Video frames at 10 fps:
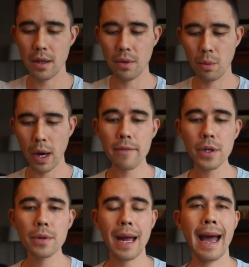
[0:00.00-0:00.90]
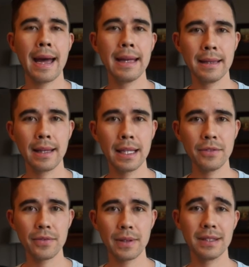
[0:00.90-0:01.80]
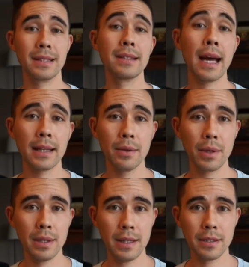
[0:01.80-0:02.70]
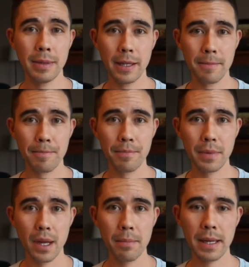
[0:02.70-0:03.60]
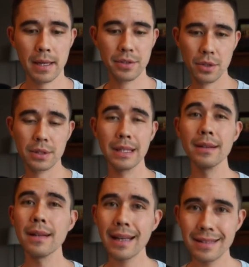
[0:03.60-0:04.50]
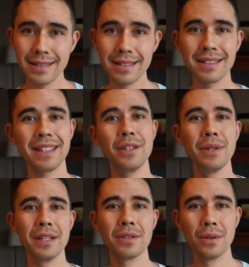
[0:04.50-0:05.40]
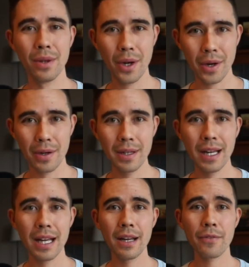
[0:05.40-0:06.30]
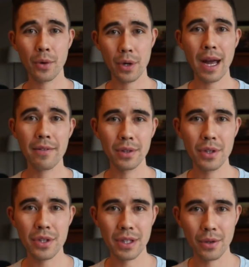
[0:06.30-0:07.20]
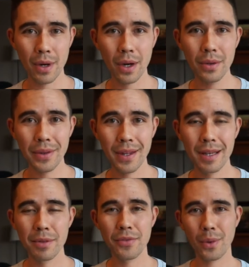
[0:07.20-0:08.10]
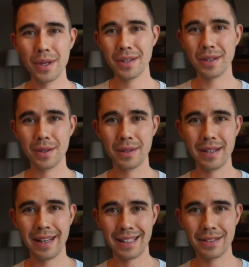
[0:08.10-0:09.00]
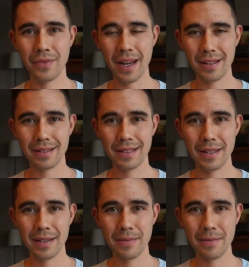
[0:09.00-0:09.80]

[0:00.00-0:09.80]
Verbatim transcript: Wherever you're at in life is exactly where you need to be, because there's lessons that you need to learn for your evolution and growth before you can go to the next phase.